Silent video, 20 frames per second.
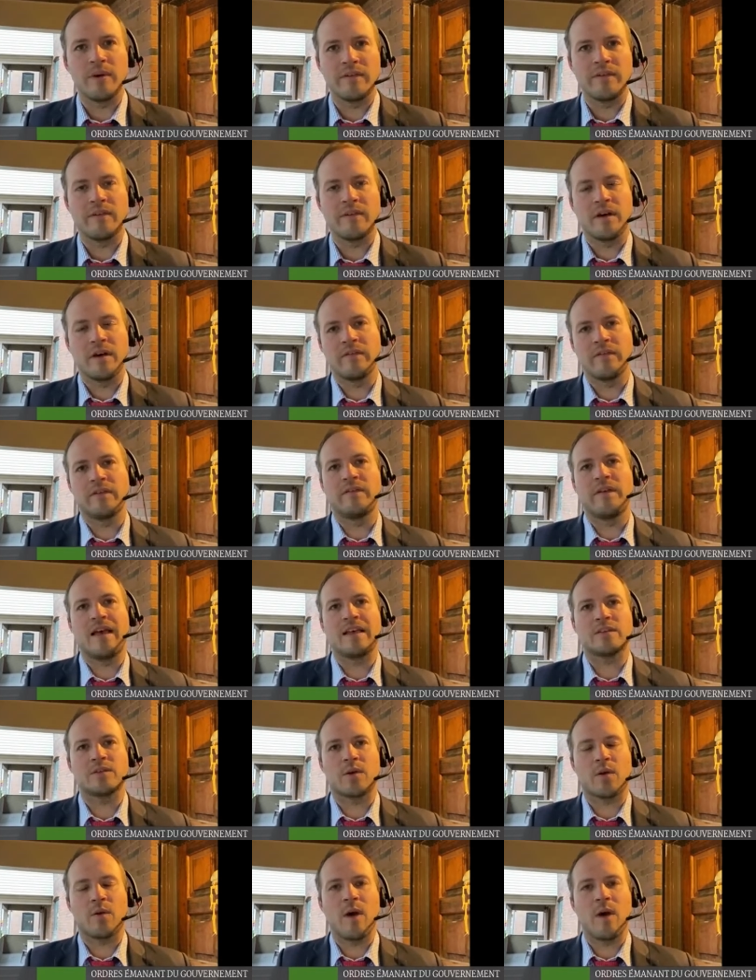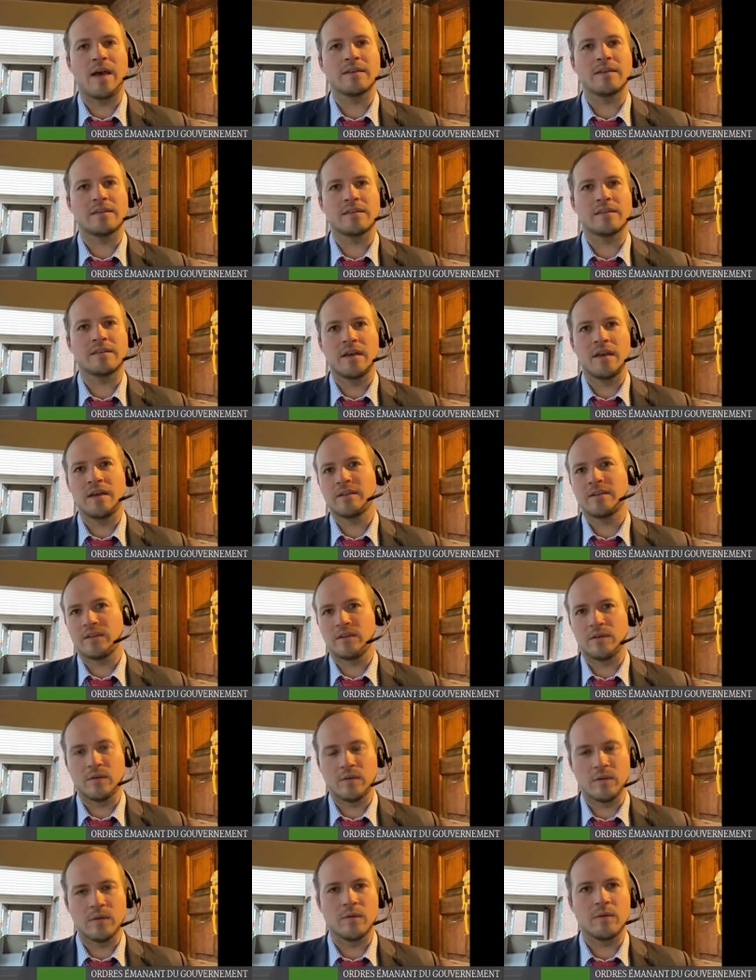of, of advance request
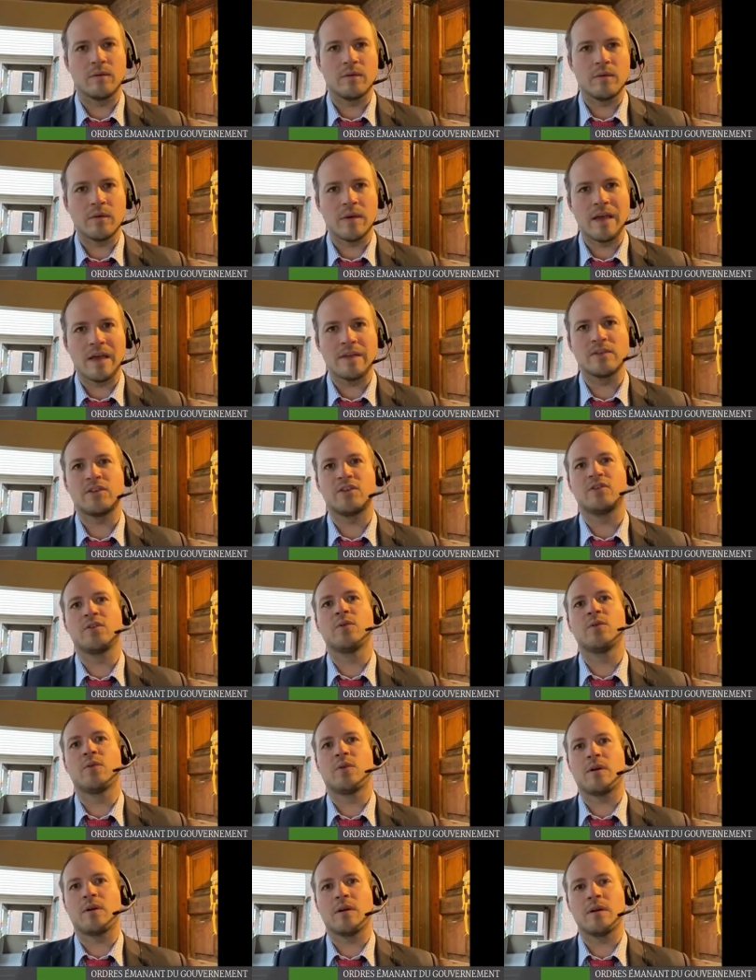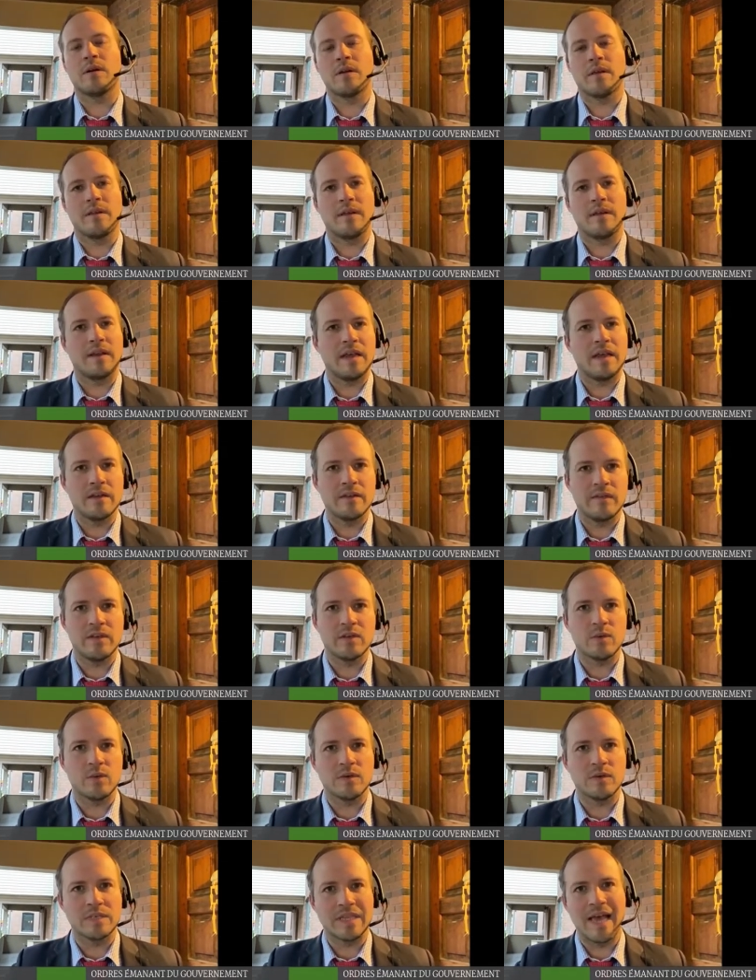to ensure that
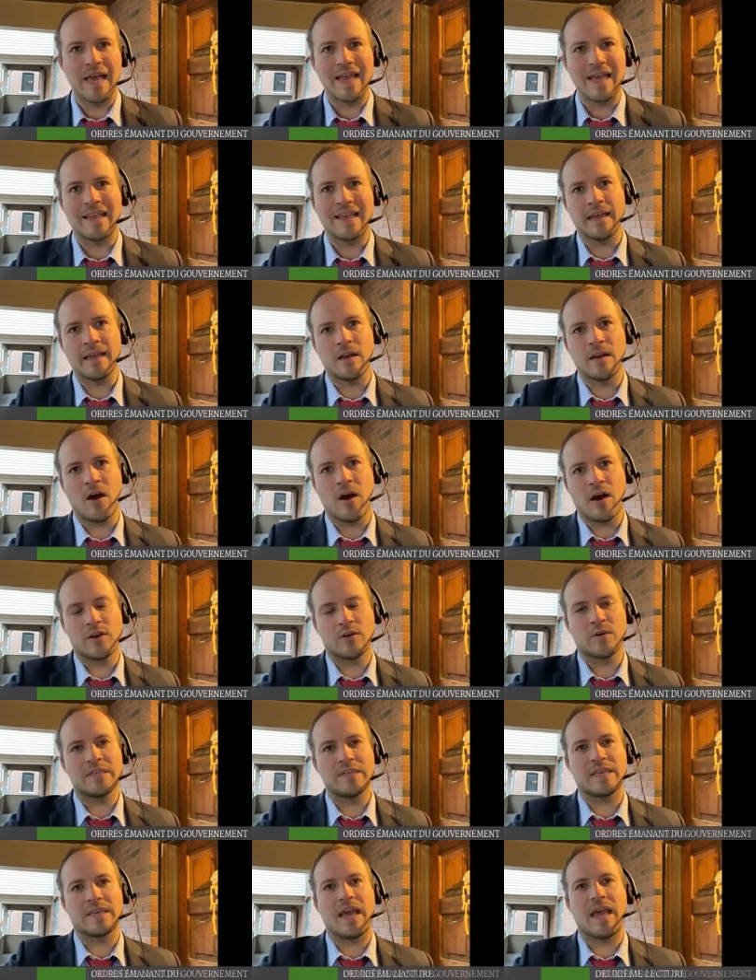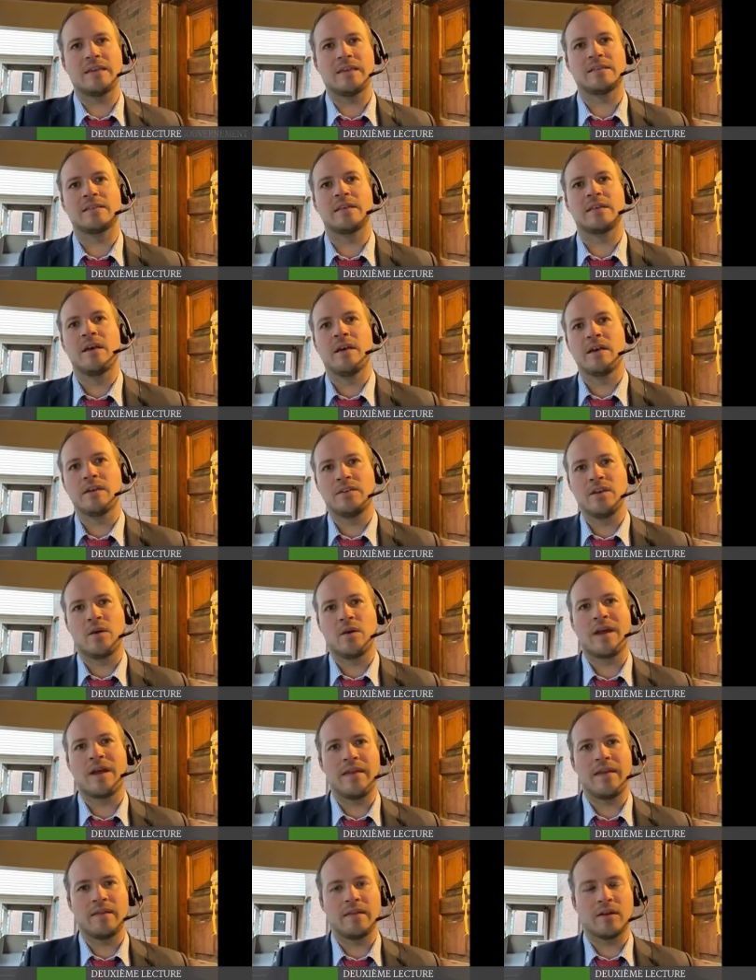individuals, like in Audrey's case,
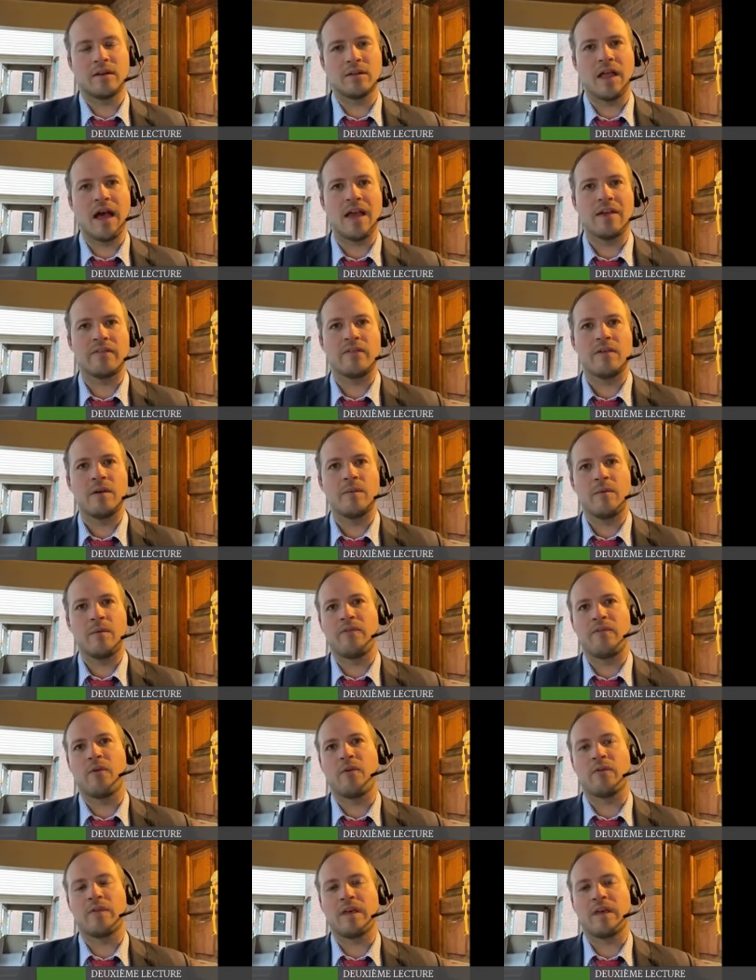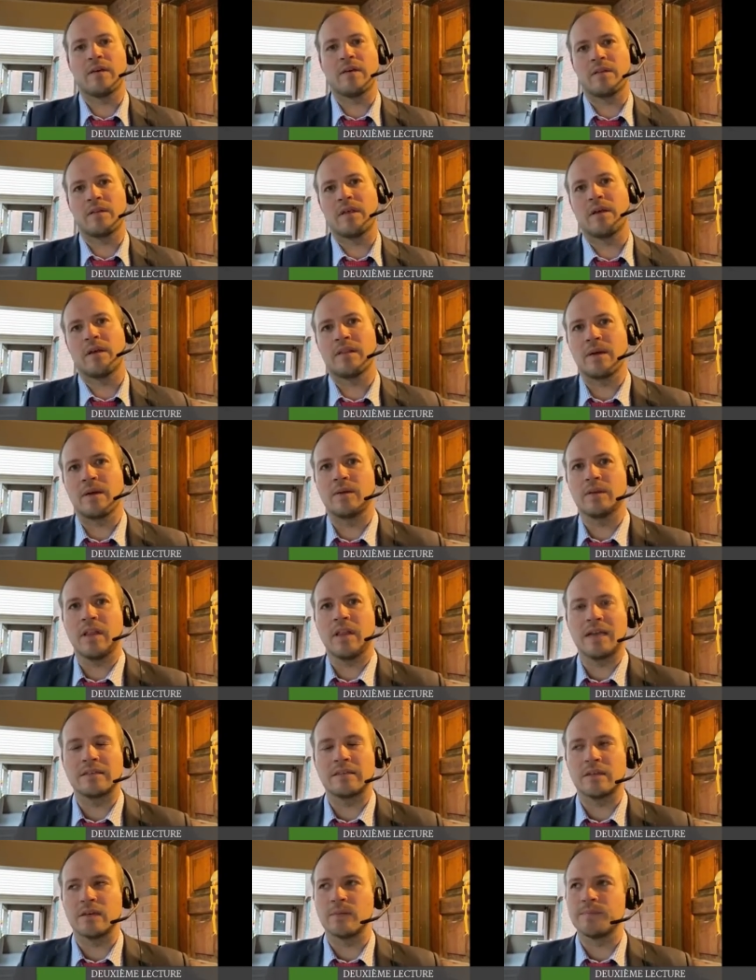don't end their life before they, they, they would
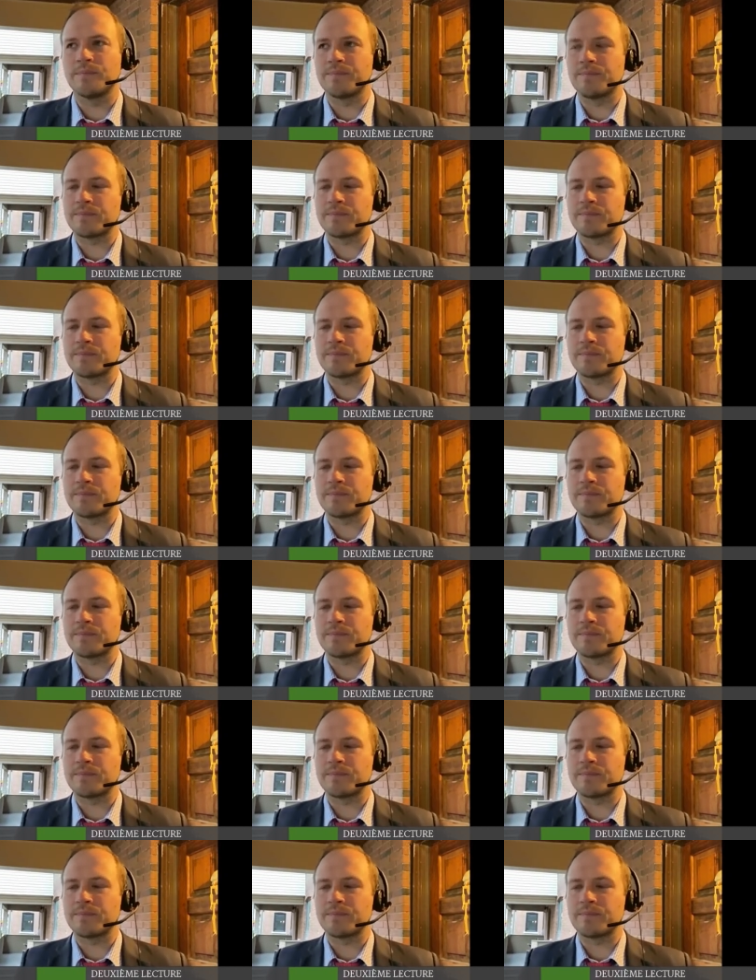like to.